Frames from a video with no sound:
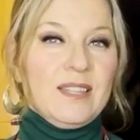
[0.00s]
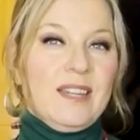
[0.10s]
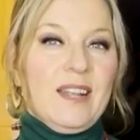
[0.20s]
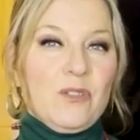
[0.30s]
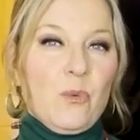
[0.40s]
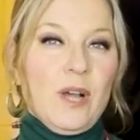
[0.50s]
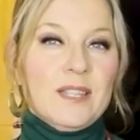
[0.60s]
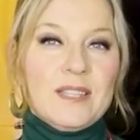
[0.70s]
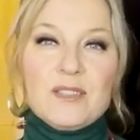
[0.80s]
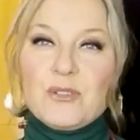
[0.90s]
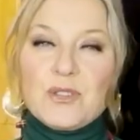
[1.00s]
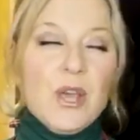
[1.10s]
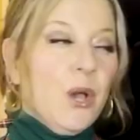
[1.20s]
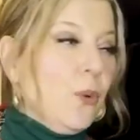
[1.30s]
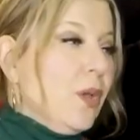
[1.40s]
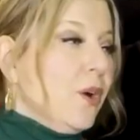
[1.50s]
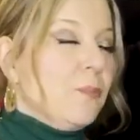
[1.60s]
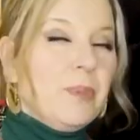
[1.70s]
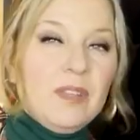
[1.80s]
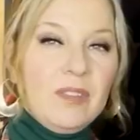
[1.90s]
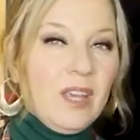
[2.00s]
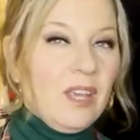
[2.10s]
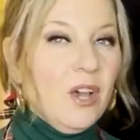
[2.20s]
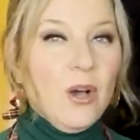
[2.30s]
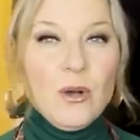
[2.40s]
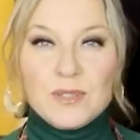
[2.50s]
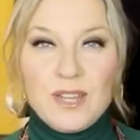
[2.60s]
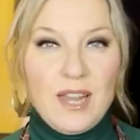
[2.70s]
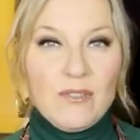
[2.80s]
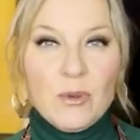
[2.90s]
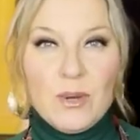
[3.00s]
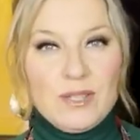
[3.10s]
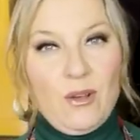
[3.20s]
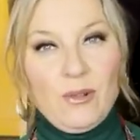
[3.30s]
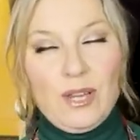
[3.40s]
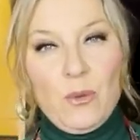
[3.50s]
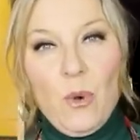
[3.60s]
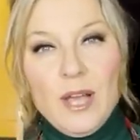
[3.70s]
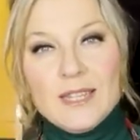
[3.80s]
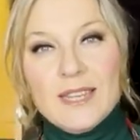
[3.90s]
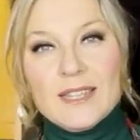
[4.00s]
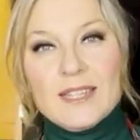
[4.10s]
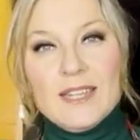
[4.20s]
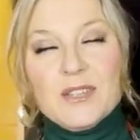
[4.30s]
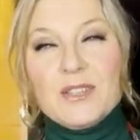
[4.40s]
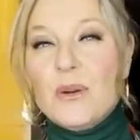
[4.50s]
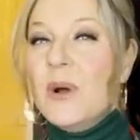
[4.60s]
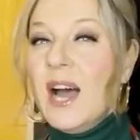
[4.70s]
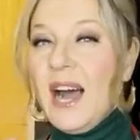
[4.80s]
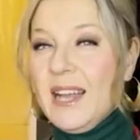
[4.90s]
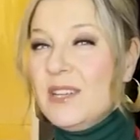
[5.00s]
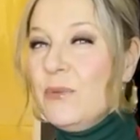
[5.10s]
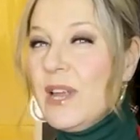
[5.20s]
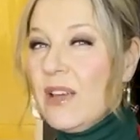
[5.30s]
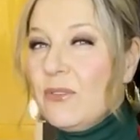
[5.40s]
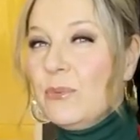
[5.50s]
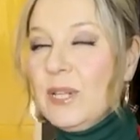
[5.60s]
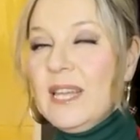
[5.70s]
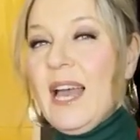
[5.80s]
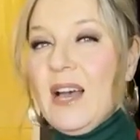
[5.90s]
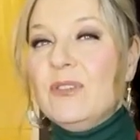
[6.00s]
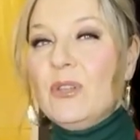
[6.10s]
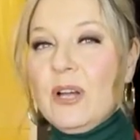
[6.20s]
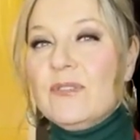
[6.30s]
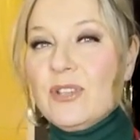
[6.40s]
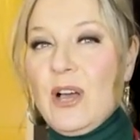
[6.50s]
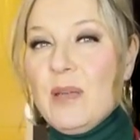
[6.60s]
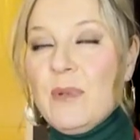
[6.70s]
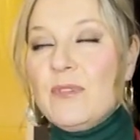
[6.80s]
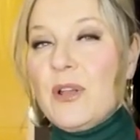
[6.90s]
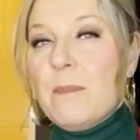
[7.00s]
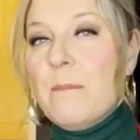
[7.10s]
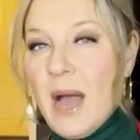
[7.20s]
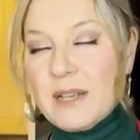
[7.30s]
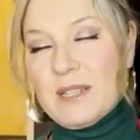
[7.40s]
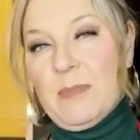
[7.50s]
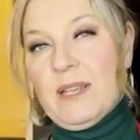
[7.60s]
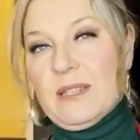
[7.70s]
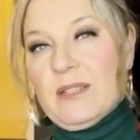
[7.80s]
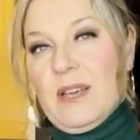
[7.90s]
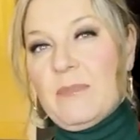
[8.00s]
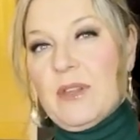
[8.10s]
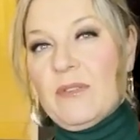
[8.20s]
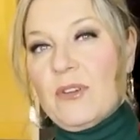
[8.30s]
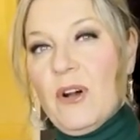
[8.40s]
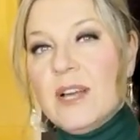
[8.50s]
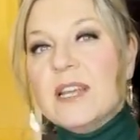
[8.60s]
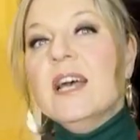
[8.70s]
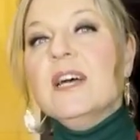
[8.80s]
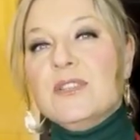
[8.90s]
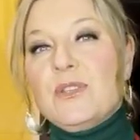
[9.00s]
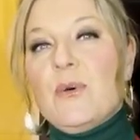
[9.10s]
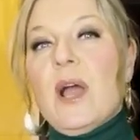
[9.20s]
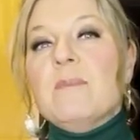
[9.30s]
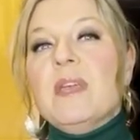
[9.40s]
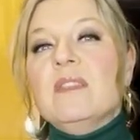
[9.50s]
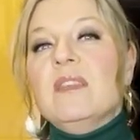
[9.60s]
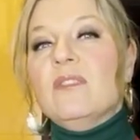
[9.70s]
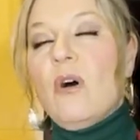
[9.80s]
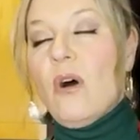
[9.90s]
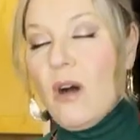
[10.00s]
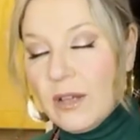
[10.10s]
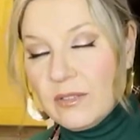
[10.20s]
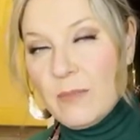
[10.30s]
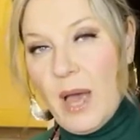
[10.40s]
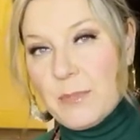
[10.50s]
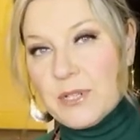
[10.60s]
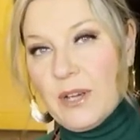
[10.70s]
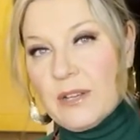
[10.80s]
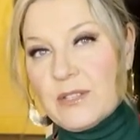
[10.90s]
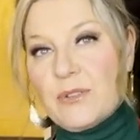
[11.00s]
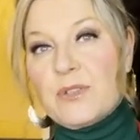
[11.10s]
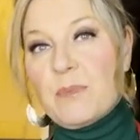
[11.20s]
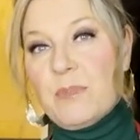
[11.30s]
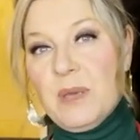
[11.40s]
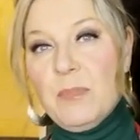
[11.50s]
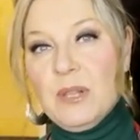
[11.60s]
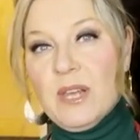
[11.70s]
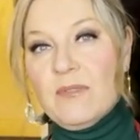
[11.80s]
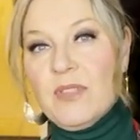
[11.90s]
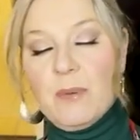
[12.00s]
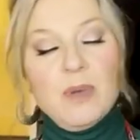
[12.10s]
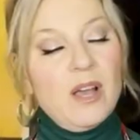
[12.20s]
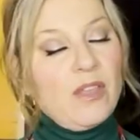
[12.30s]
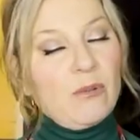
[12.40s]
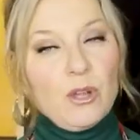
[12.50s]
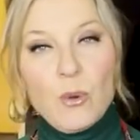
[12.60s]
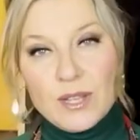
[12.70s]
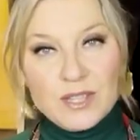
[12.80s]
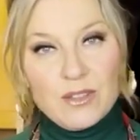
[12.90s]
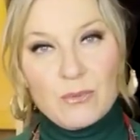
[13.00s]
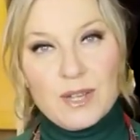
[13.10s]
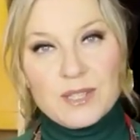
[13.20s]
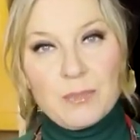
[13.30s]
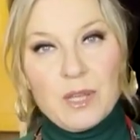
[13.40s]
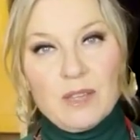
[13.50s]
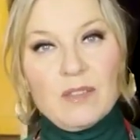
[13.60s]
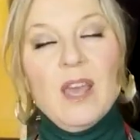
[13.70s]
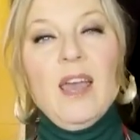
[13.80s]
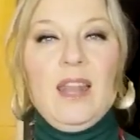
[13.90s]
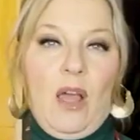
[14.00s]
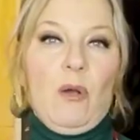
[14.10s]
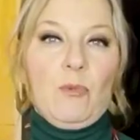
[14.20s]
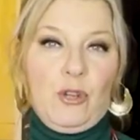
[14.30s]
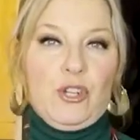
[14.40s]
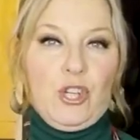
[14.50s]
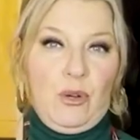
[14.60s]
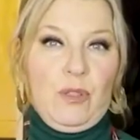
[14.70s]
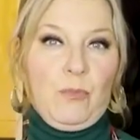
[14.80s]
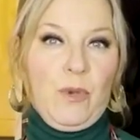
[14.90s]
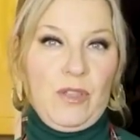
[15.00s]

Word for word: and at the Wine Sisters, we are busy hosting everyone's holiday wine tasting. So I don't ever really have a lot of time. I've got to maximize the time that I've got. So I made these awesome appetizers. People loved them. They requested the recipes, and now I'm going to share them with